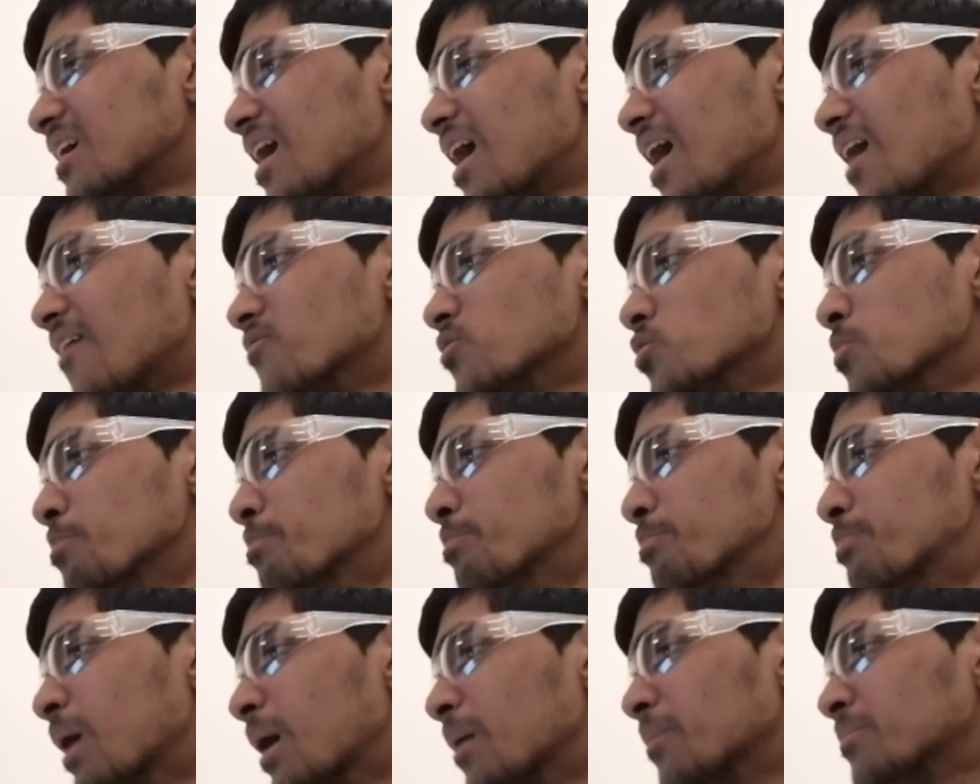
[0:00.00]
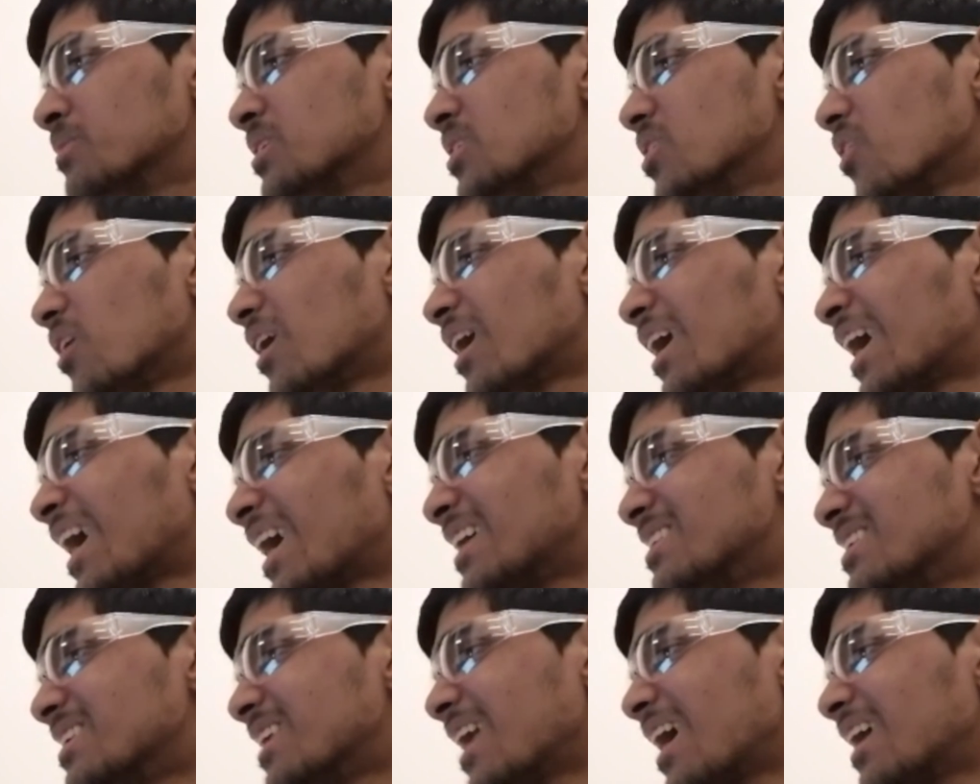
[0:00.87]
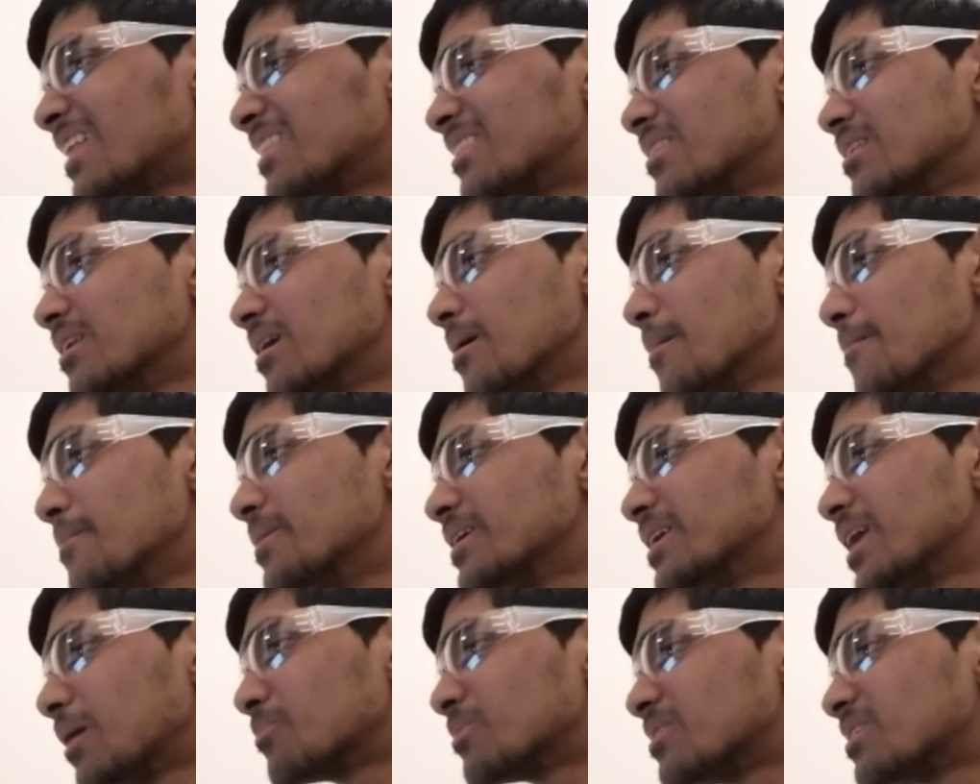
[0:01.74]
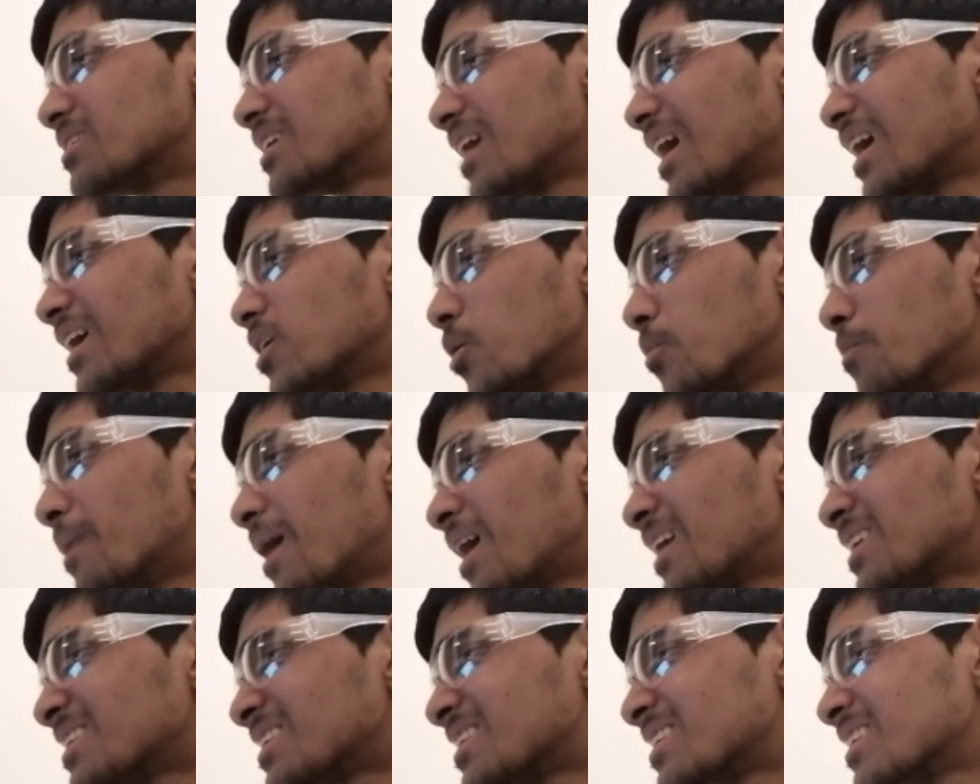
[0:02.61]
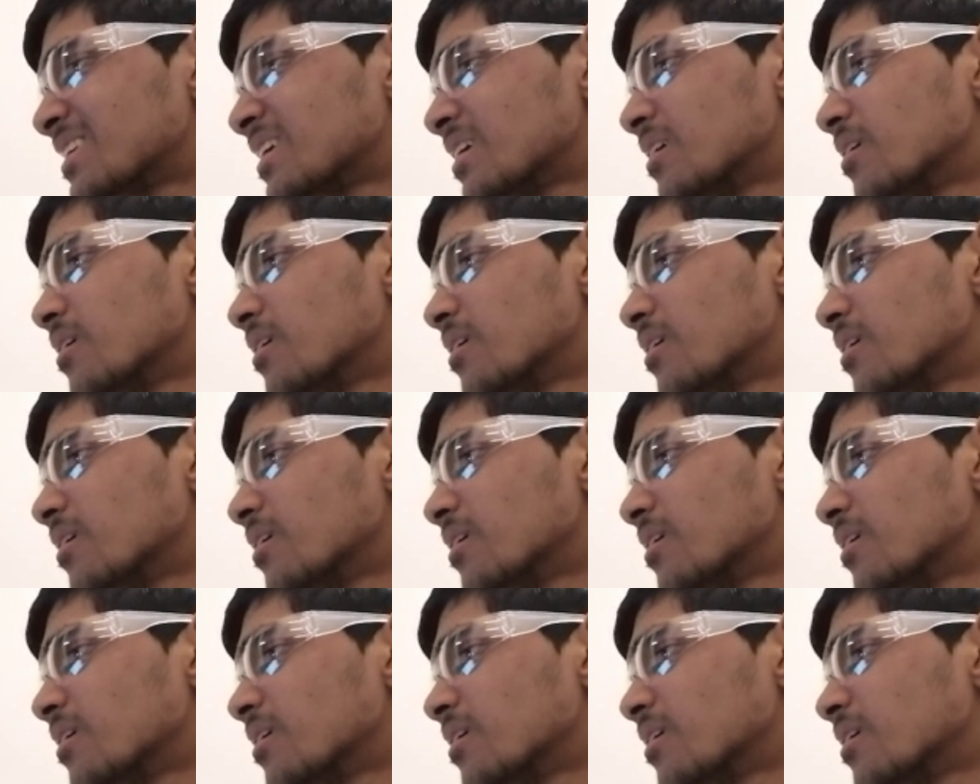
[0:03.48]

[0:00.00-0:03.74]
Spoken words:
Have you bumped your heads and become psychopaths?